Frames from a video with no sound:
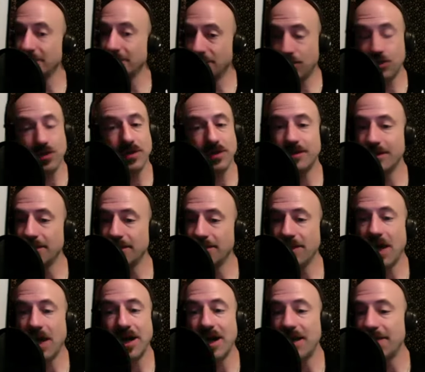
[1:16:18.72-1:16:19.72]
to
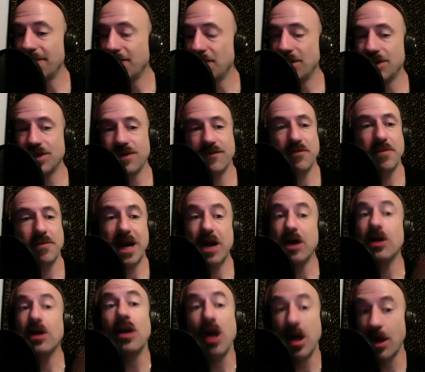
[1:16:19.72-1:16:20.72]
unedited footage of a
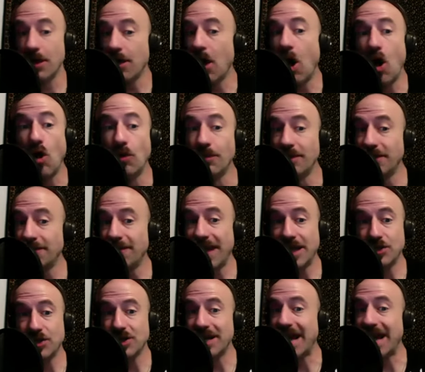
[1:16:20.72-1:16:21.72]
bear, home
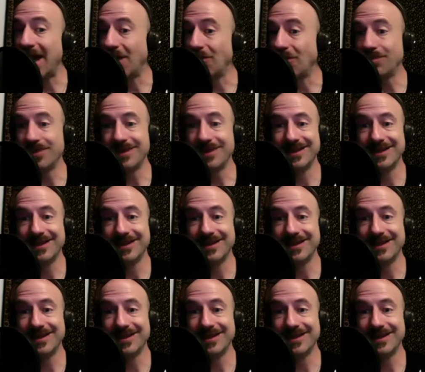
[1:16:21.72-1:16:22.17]
invasion help.